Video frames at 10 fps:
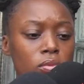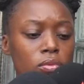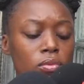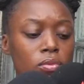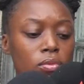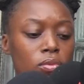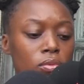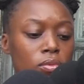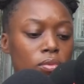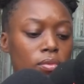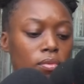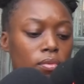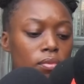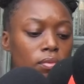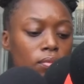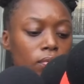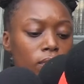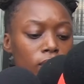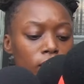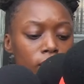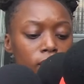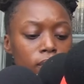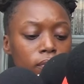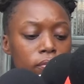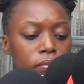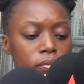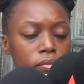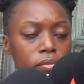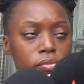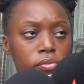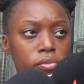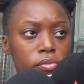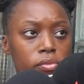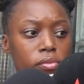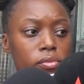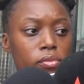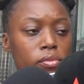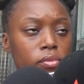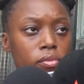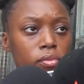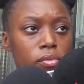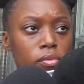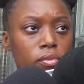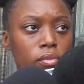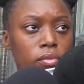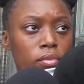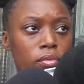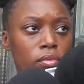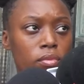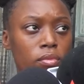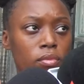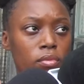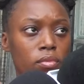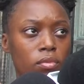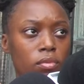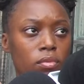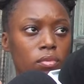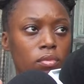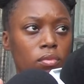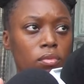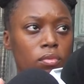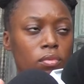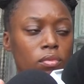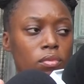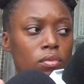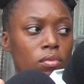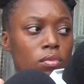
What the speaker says: No words are spoken by the person on screen.